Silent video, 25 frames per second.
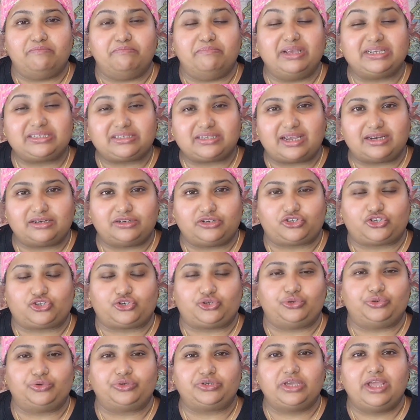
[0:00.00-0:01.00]

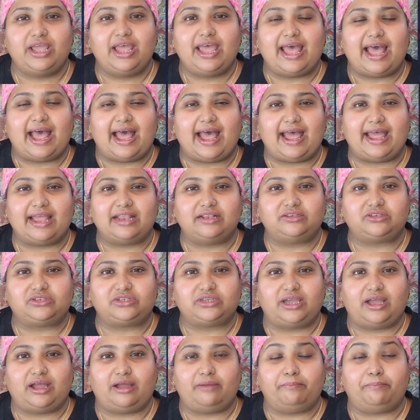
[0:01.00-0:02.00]
misunderstood
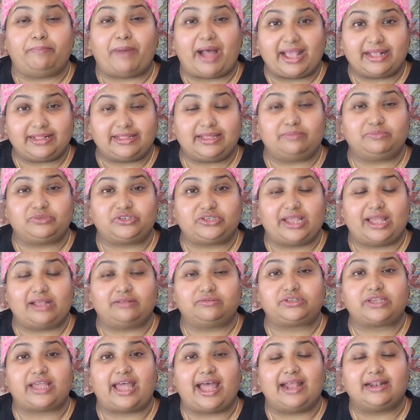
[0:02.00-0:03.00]
and by themselves,